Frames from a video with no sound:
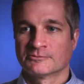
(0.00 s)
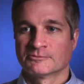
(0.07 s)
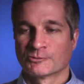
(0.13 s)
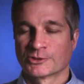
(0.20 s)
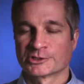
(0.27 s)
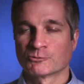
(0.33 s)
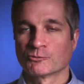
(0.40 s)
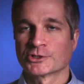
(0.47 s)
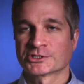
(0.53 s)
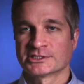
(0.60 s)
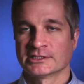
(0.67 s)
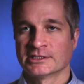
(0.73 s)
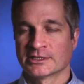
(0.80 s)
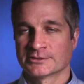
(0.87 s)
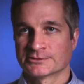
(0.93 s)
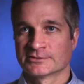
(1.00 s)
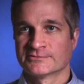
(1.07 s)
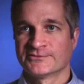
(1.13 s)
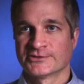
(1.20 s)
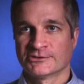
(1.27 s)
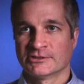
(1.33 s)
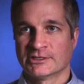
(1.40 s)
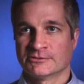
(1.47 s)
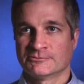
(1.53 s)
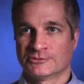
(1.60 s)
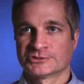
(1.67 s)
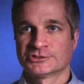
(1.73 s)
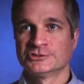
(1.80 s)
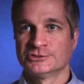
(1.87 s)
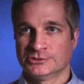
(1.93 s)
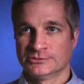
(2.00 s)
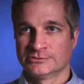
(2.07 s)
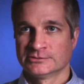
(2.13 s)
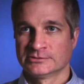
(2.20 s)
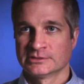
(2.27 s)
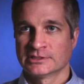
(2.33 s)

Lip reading: We're going to work together to figure out what to do,